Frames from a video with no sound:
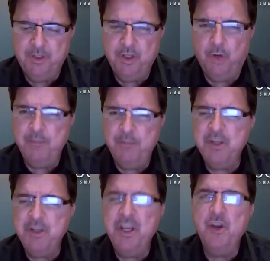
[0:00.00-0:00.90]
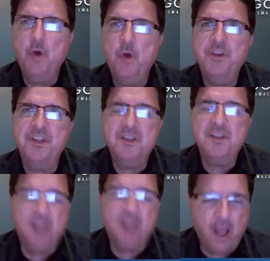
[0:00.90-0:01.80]
maybe you didn't know it at the
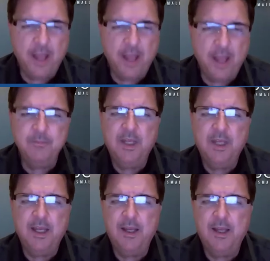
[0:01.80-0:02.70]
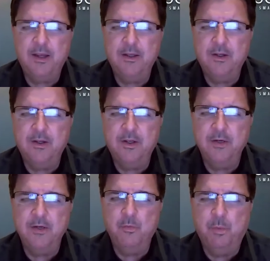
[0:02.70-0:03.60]
time,
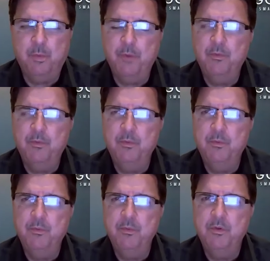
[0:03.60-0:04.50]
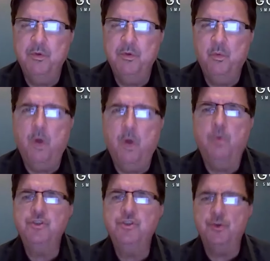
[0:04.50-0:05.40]
or what
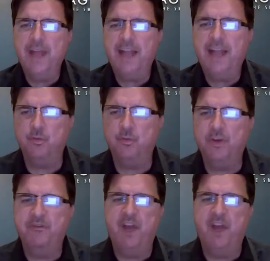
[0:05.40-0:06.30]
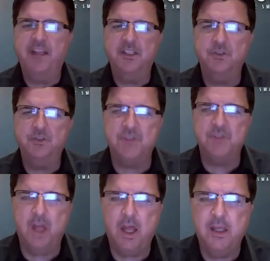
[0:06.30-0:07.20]
was your reaction when finally you
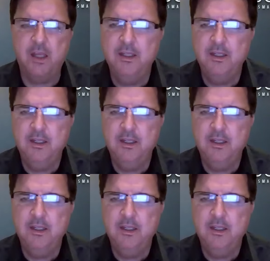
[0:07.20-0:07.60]
saw